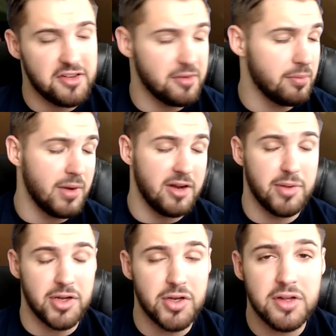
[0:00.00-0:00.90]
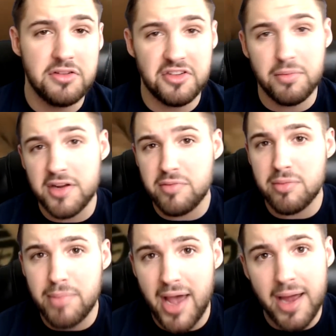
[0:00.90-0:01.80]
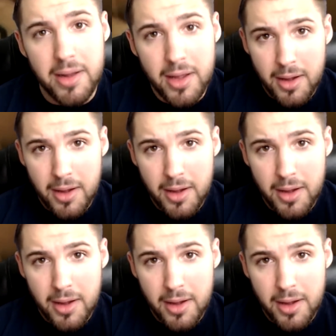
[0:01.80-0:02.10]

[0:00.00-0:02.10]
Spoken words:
Some might have been good. Some might have been bad.